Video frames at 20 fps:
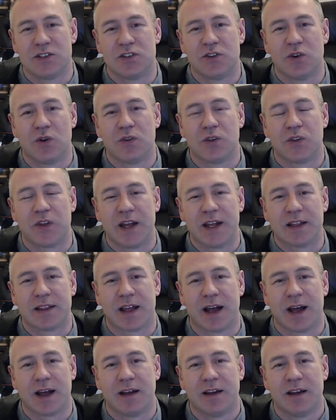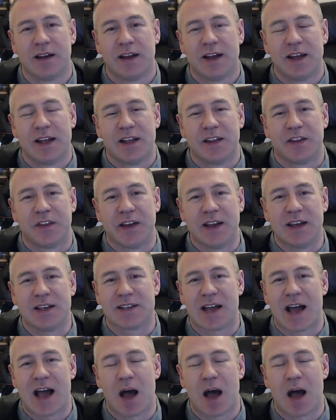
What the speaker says: Don't think that things are